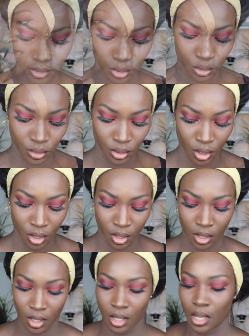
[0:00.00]
So
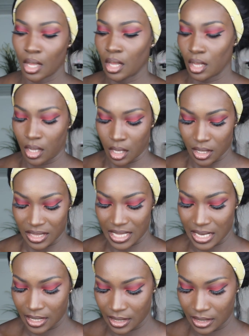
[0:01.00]

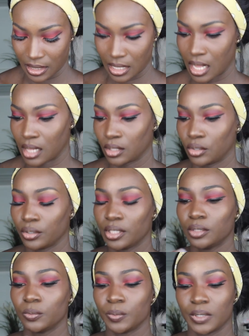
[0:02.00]
then I'll go
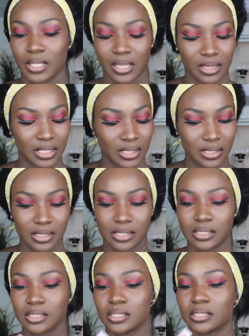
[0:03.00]
in with
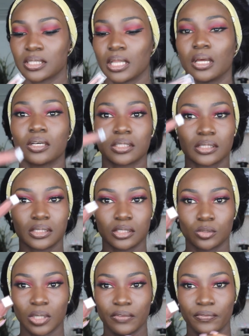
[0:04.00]
this gloss, the
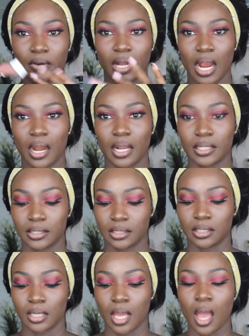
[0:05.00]
24 karat,
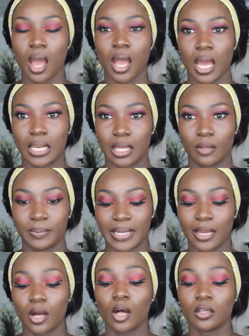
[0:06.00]
and I'll
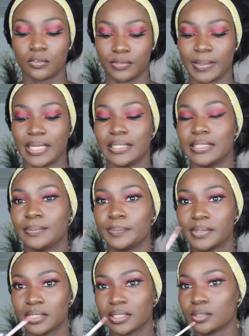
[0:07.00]
apply it all over my
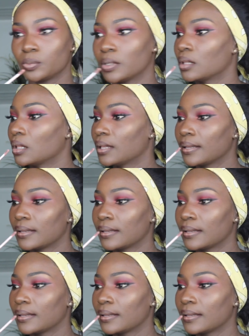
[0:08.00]
lips as well.